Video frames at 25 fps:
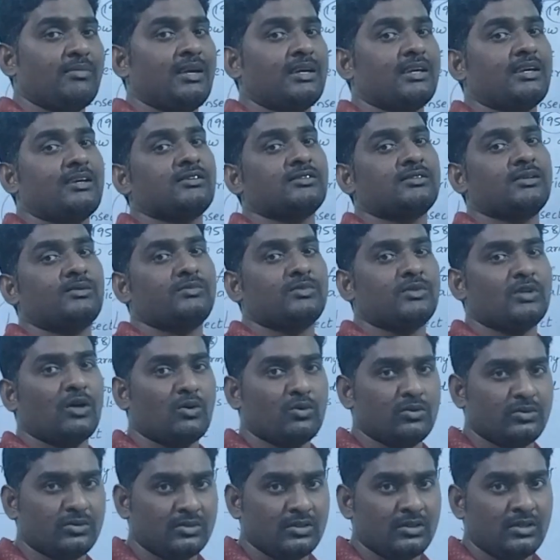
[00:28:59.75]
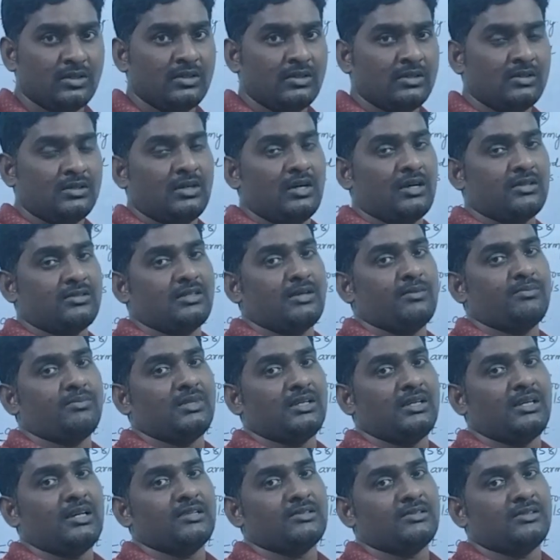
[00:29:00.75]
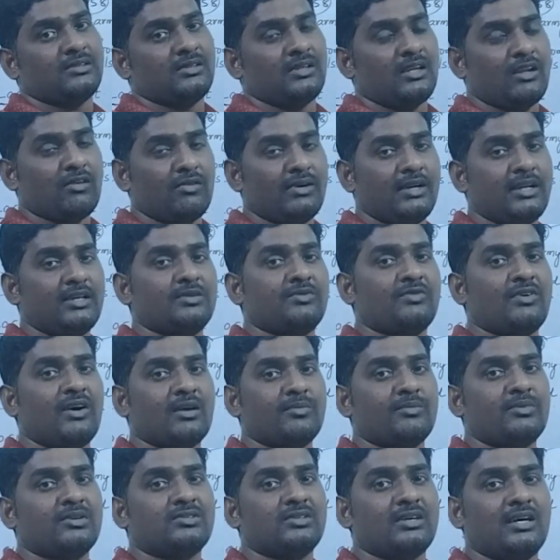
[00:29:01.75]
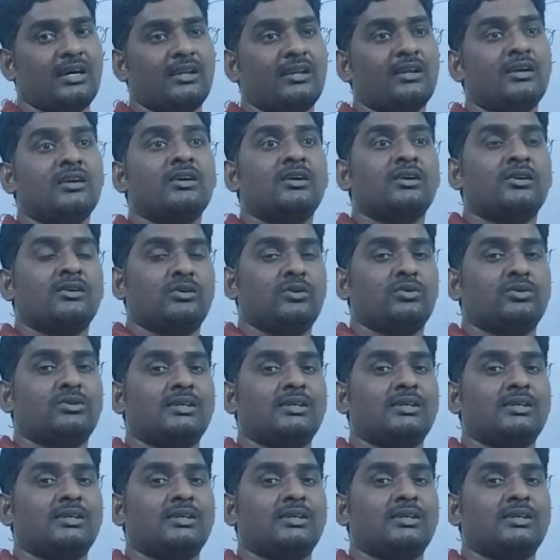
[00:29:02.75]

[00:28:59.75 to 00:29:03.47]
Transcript: by making some sounds or something else. Nowadays farmers are